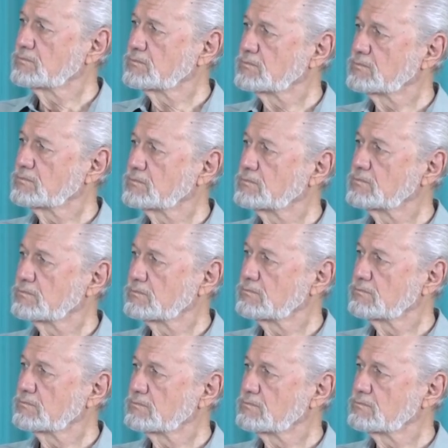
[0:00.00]

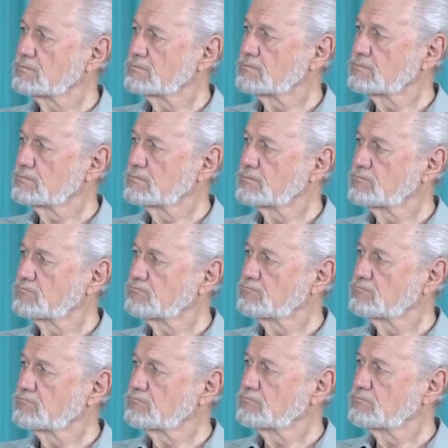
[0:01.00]

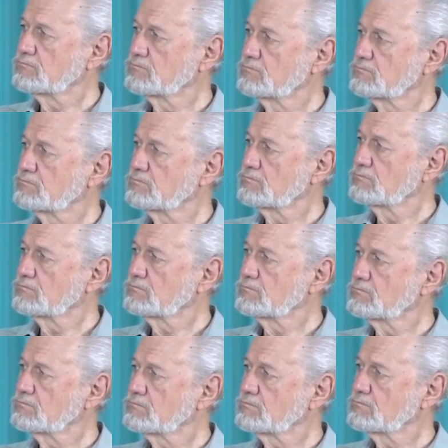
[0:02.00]

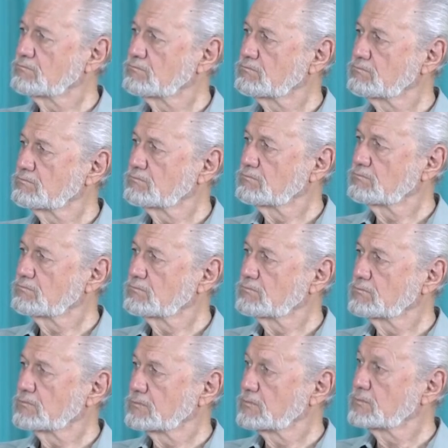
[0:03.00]

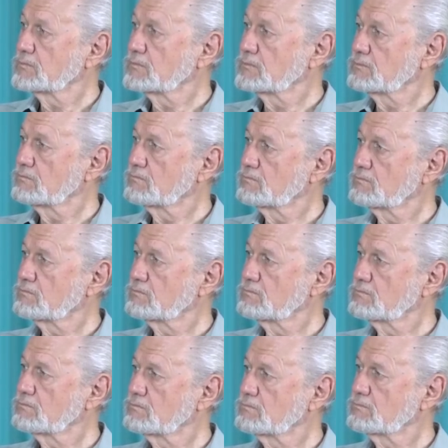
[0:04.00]

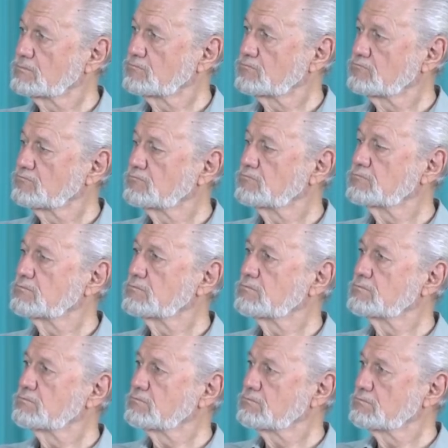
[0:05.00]

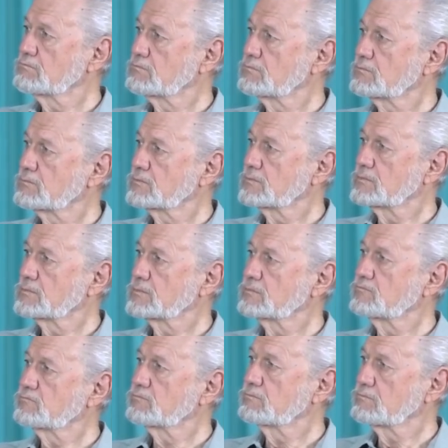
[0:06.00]

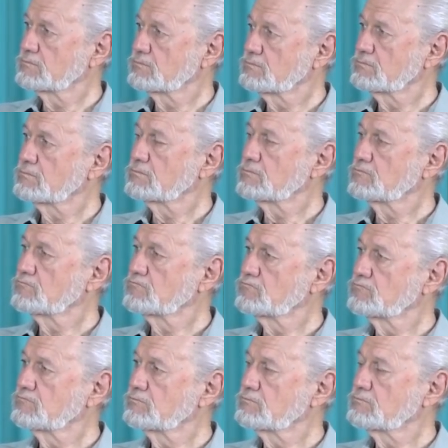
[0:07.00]
[no speech]